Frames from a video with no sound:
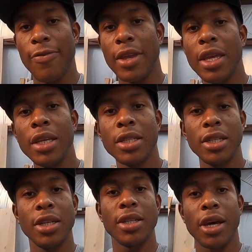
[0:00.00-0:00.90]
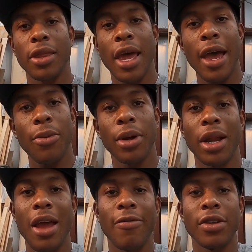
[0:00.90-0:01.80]
have the heat shield on that. We're
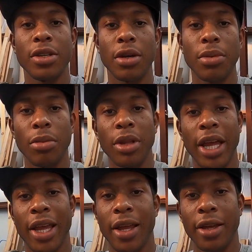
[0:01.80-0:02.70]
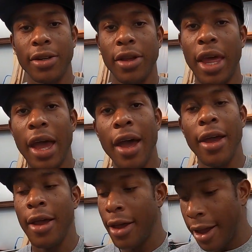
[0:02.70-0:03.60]
going to have the turbo blanket under
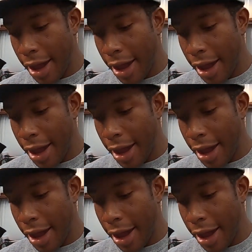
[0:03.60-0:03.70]
that,